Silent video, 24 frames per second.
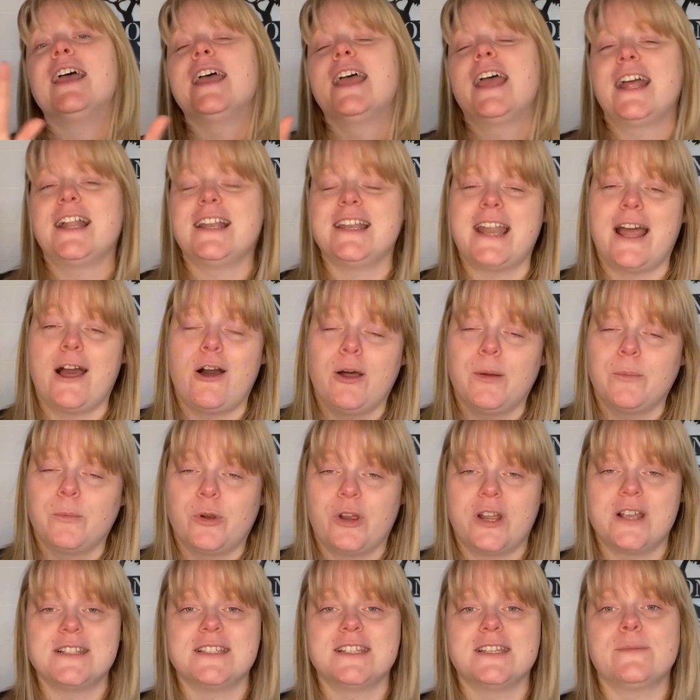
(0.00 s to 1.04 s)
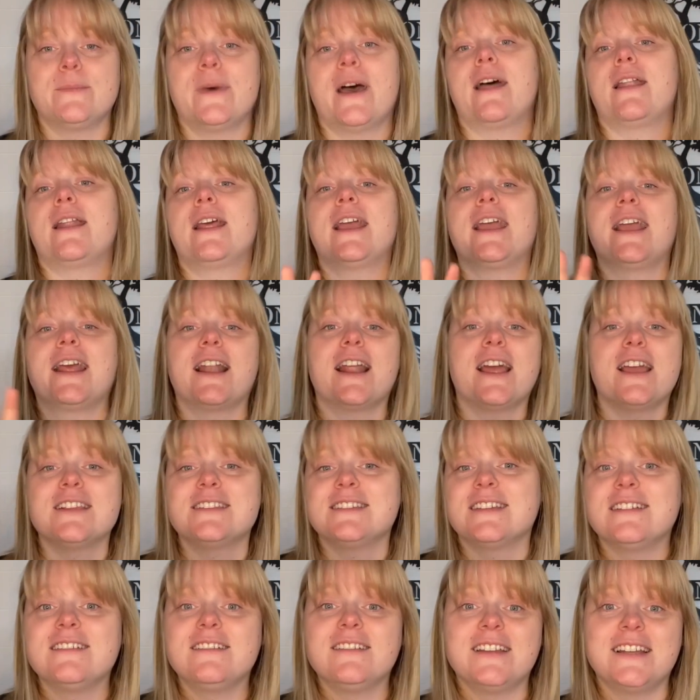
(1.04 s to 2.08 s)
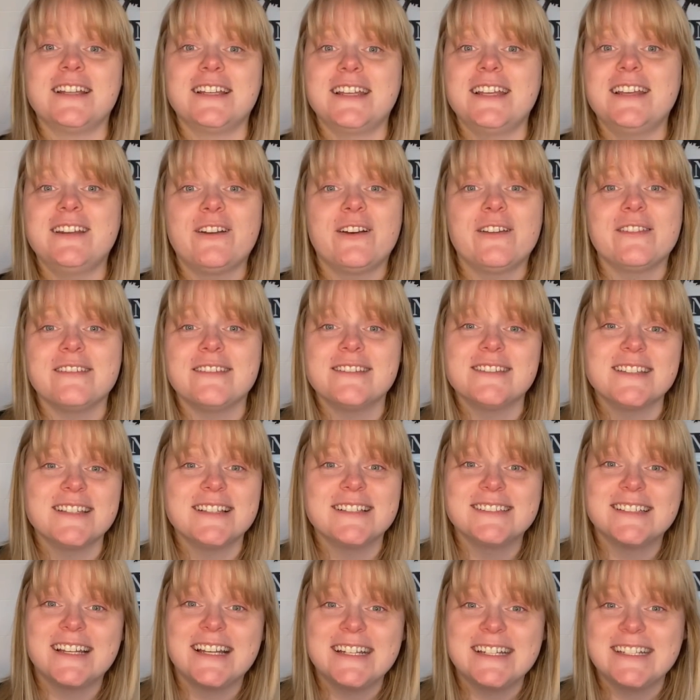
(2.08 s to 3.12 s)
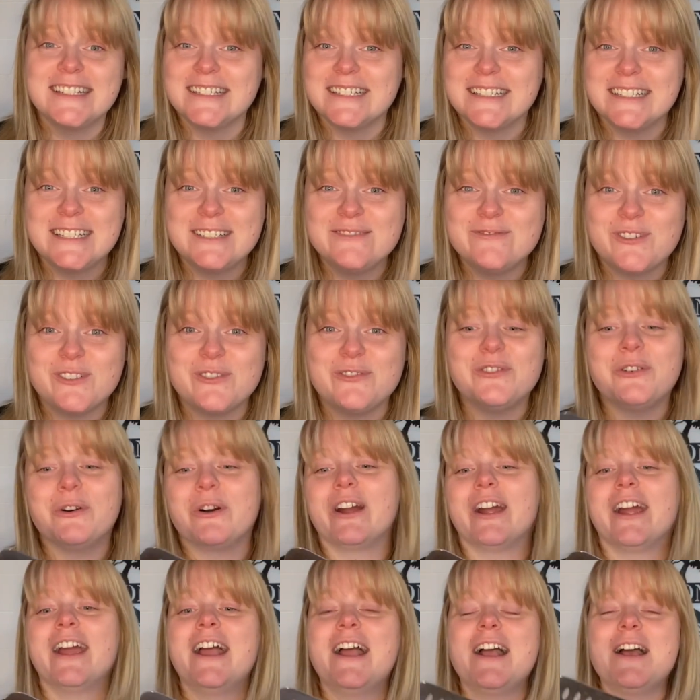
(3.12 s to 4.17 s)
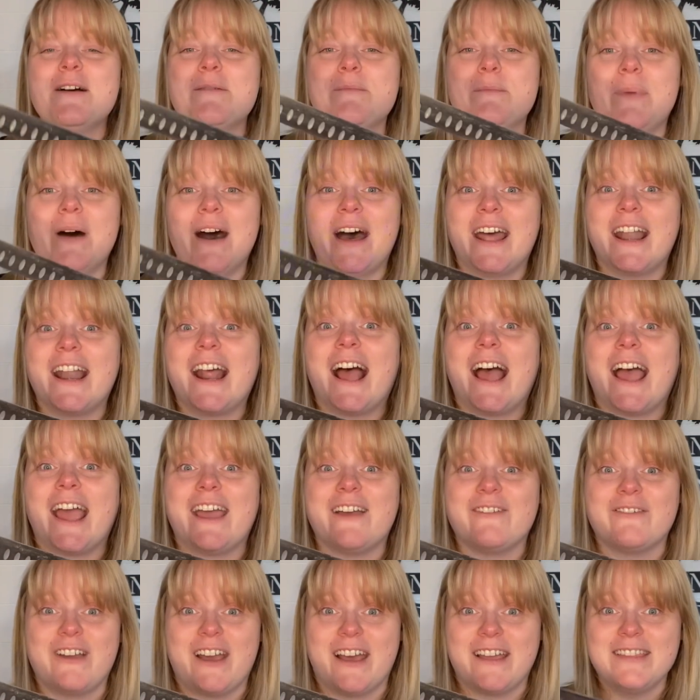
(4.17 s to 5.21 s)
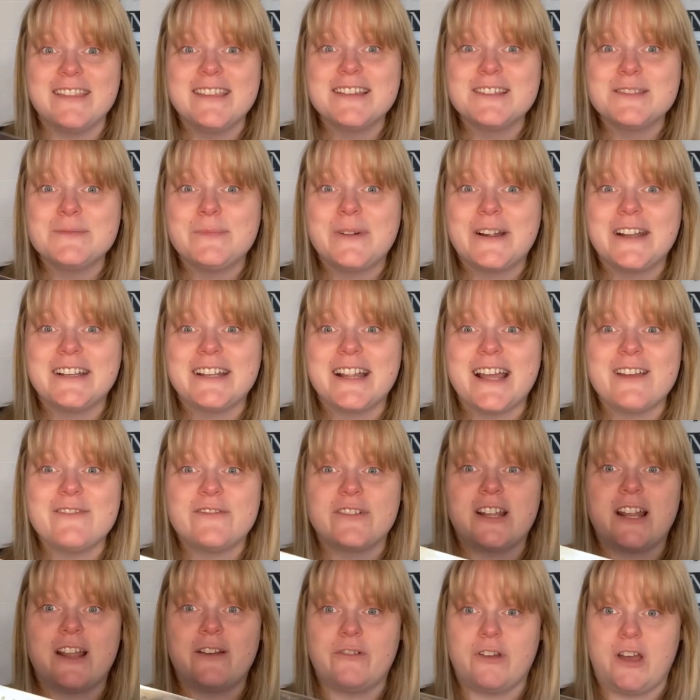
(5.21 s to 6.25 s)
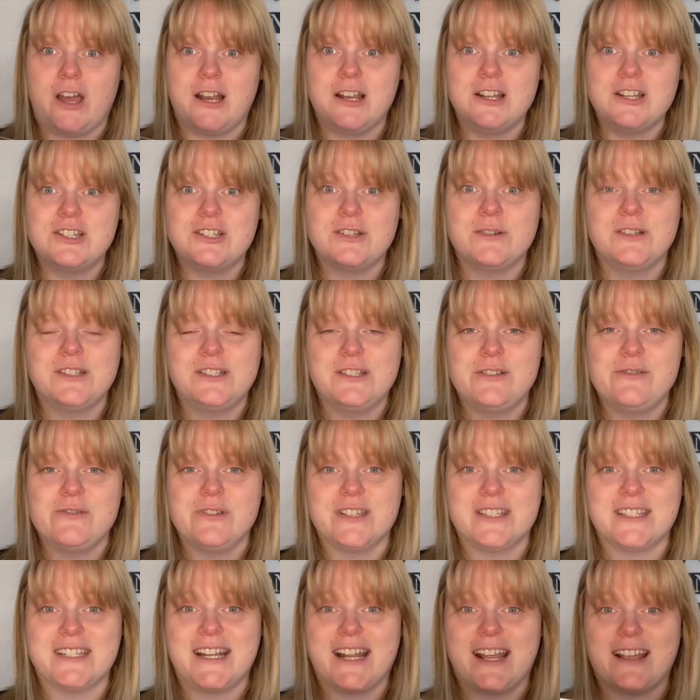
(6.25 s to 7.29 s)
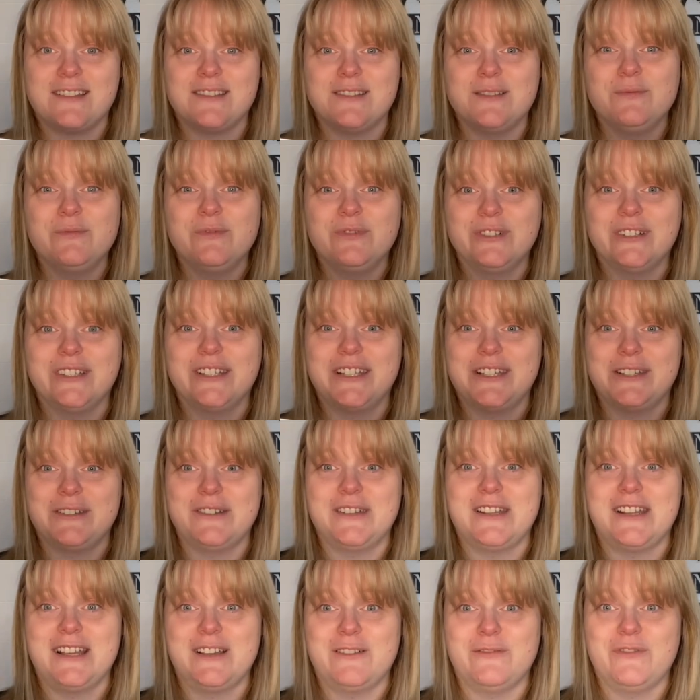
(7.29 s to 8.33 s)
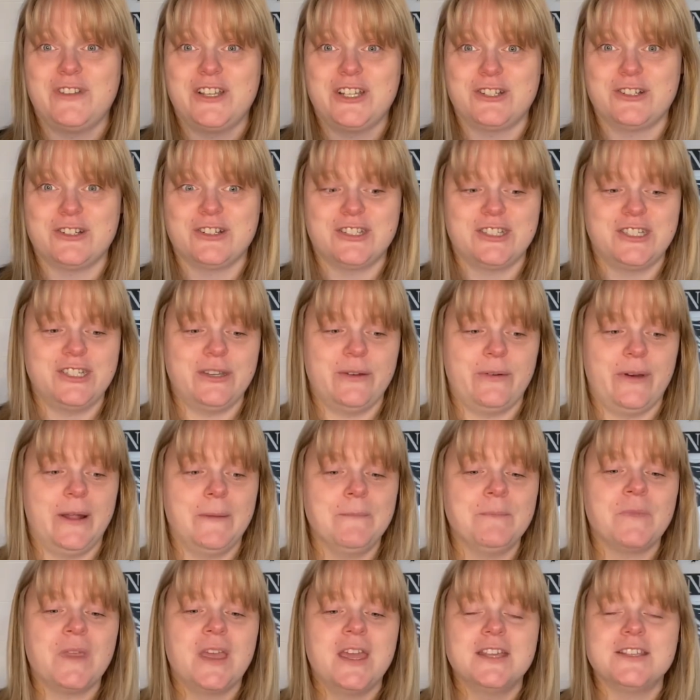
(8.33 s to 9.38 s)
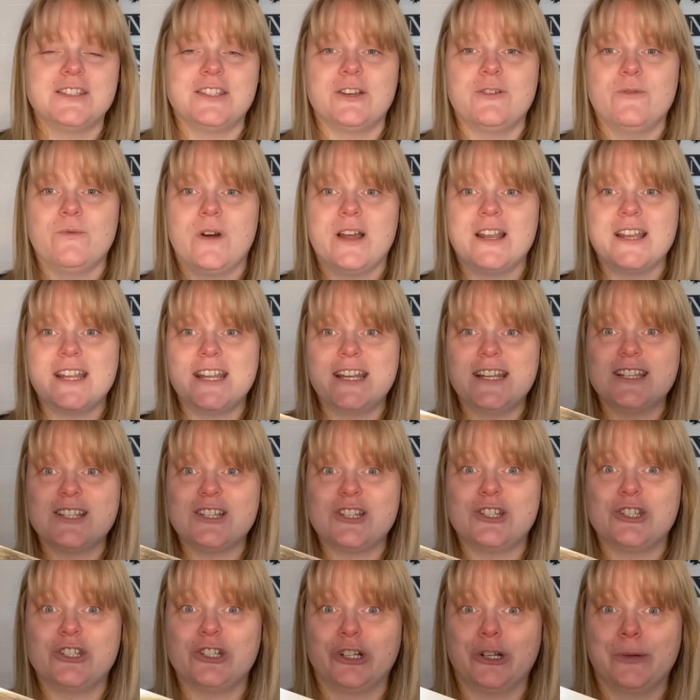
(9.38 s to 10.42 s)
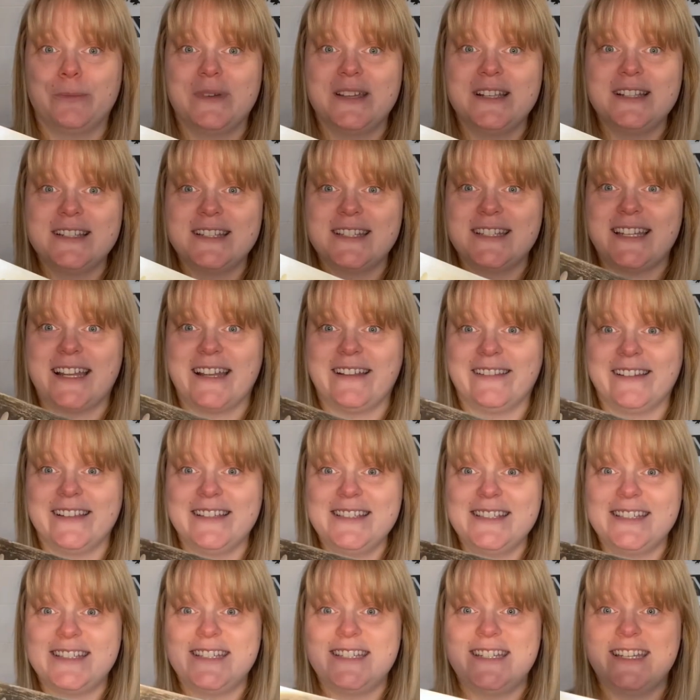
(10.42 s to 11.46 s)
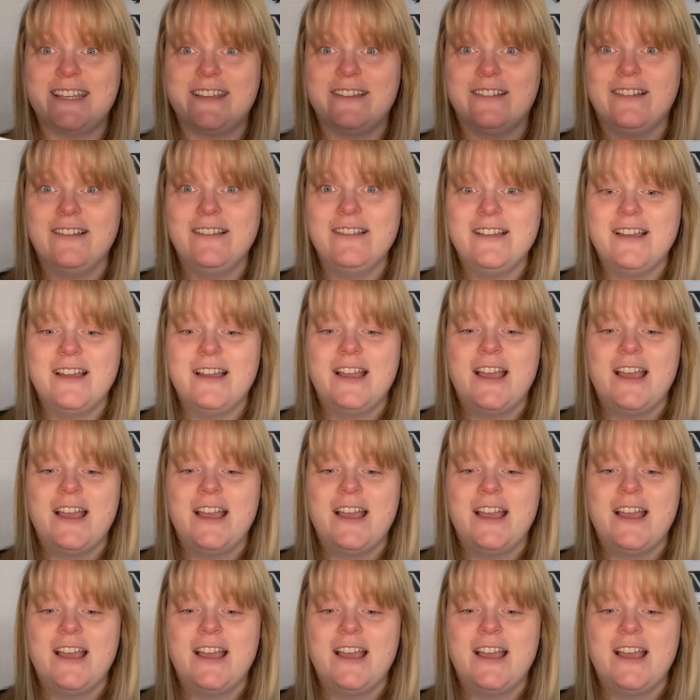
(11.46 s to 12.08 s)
and now I'm crazy about it. And I suddenly need all these things I didn't need before. But I have got this bread knife and I've got to show it to you because it has some really unique features to it. So, one, it is German stainless steel.